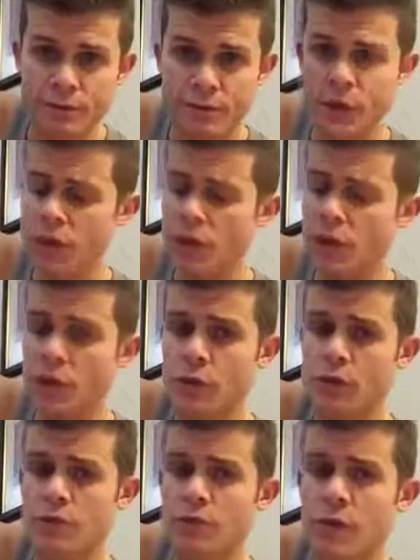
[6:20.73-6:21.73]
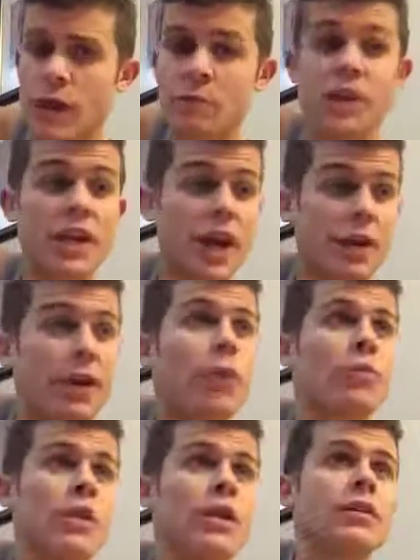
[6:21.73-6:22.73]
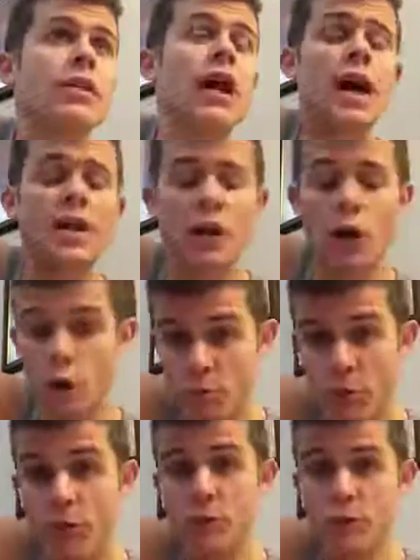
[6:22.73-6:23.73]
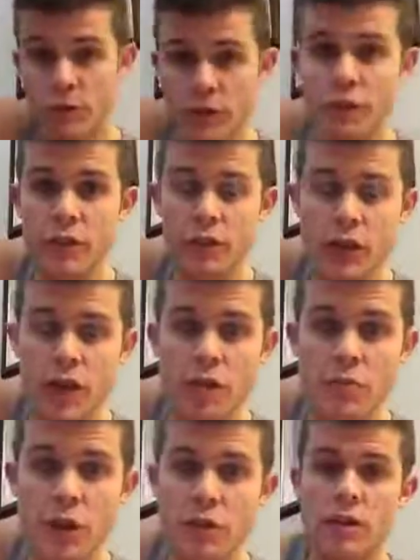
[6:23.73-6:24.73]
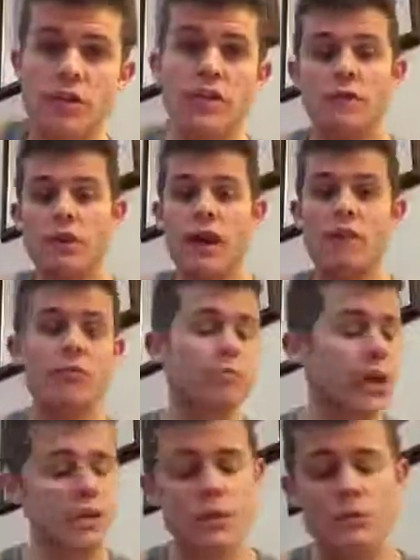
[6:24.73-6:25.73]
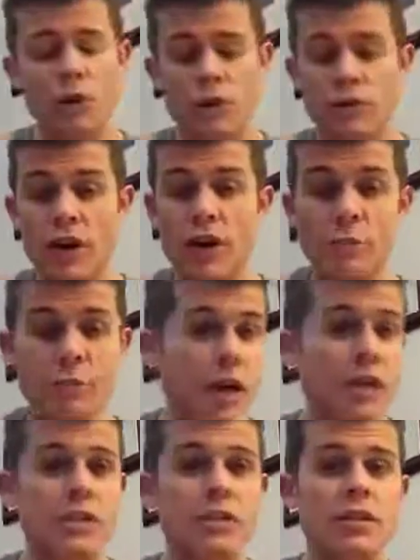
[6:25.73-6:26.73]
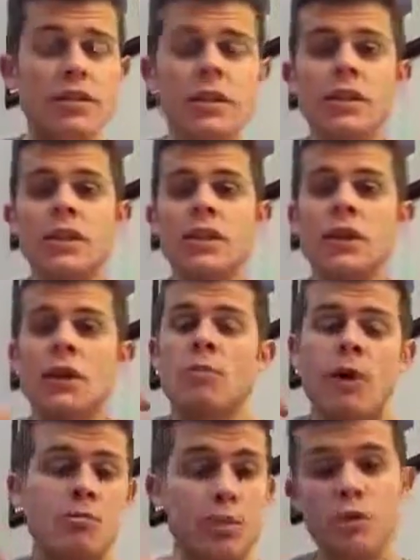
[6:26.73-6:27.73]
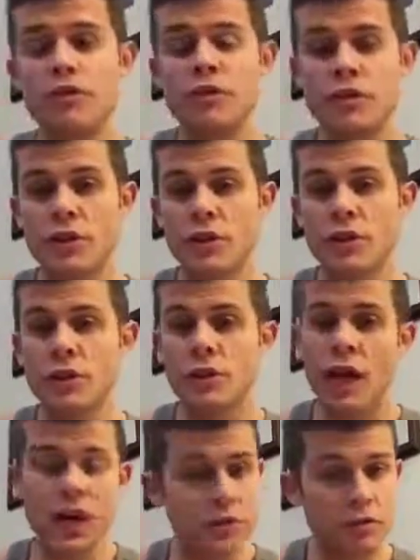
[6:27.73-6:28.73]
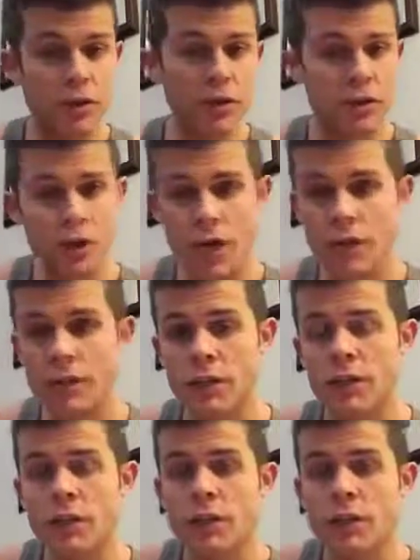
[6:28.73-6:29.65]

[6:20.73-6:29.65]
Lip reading: So I'm going to carry on with it, and I hope you give it a try as well, because if you're an avid basketball fan and passionate about improving your dunk and your vertical height,